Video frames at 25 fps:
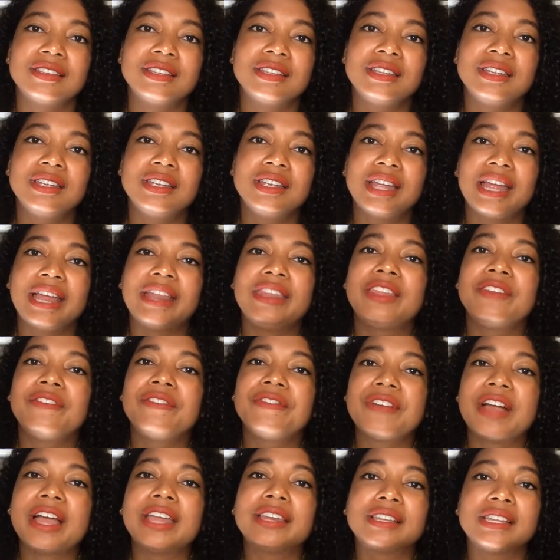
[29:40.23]
And then
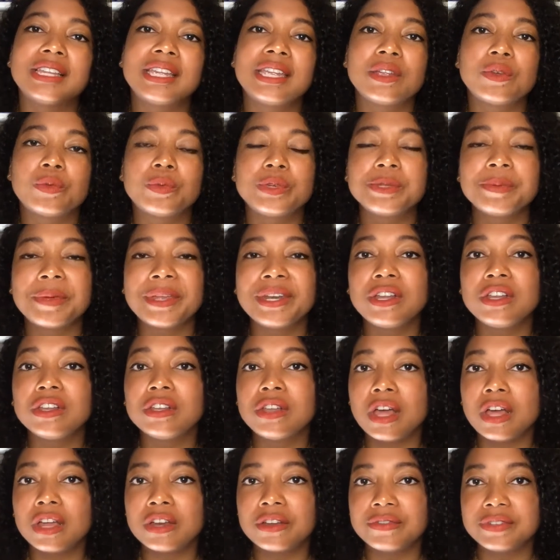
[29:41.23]
finally, we spend a lot
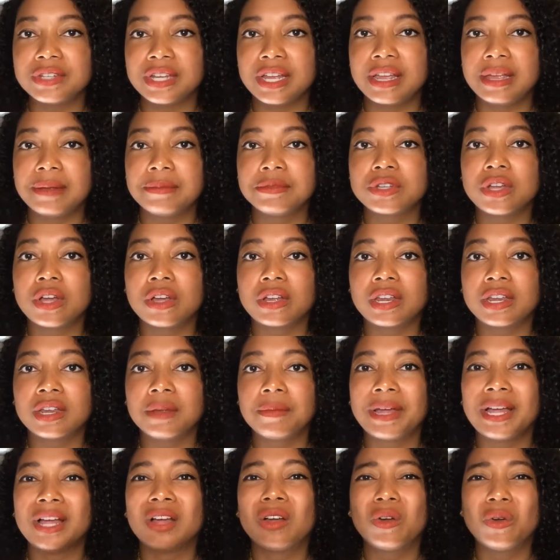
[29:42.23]
of time talking
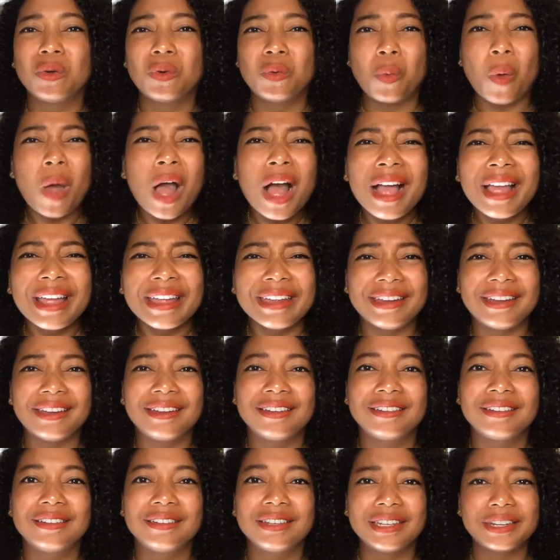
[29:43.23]
about why.
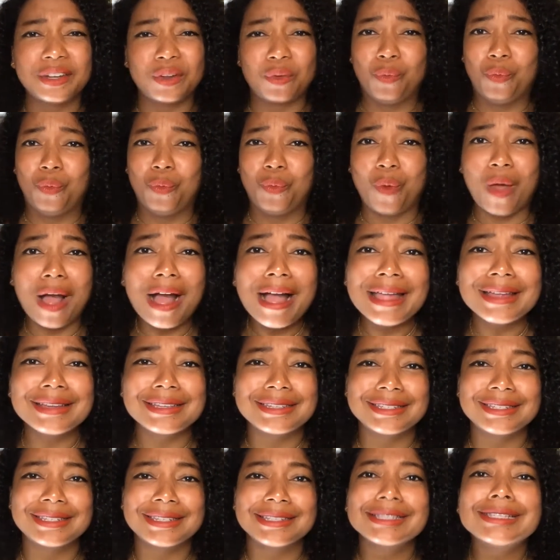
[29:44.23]
Like, why does
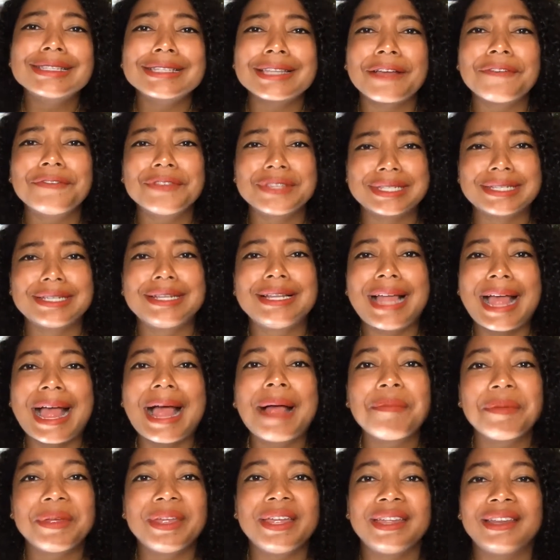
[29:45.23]
this stuff still
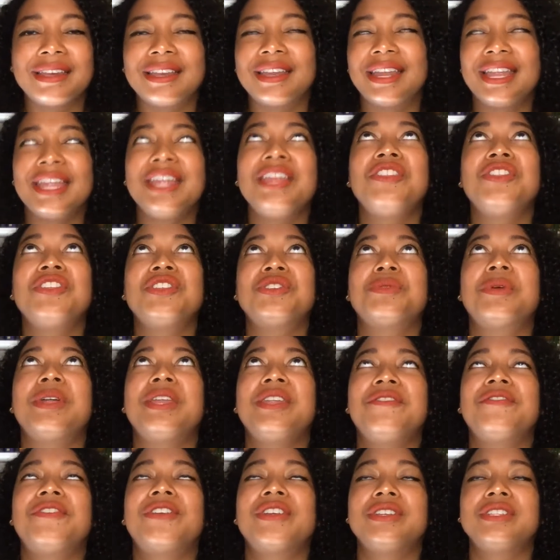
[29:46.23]
happen in the
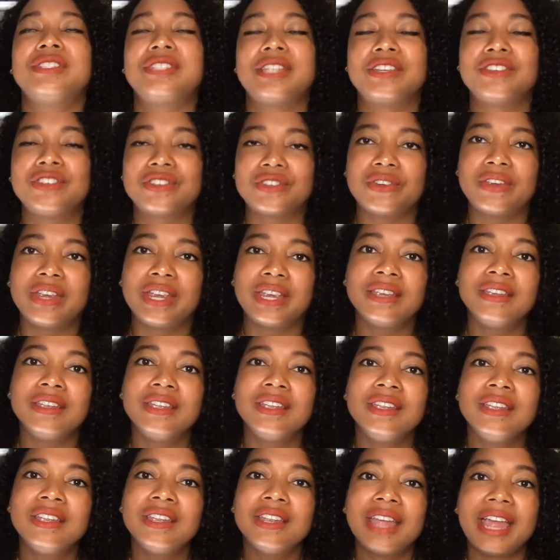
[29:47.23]
21st century?
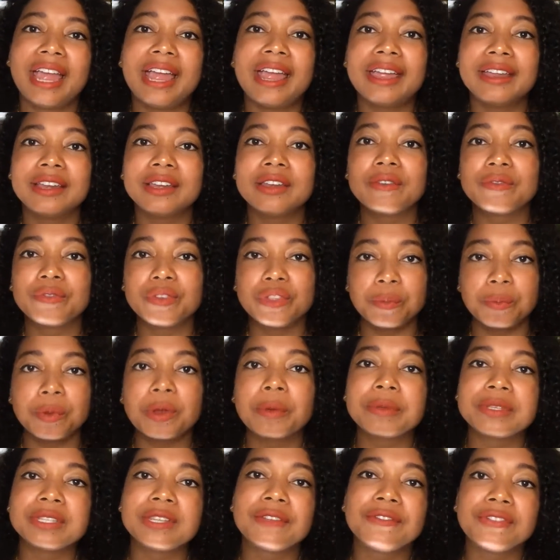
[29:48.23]
And for the purpose
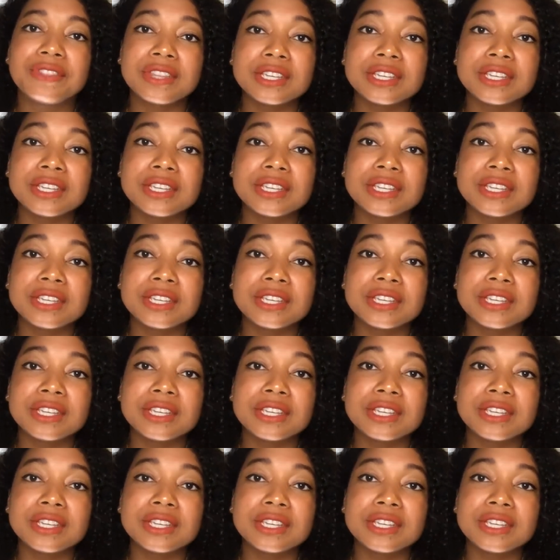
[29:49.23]
of this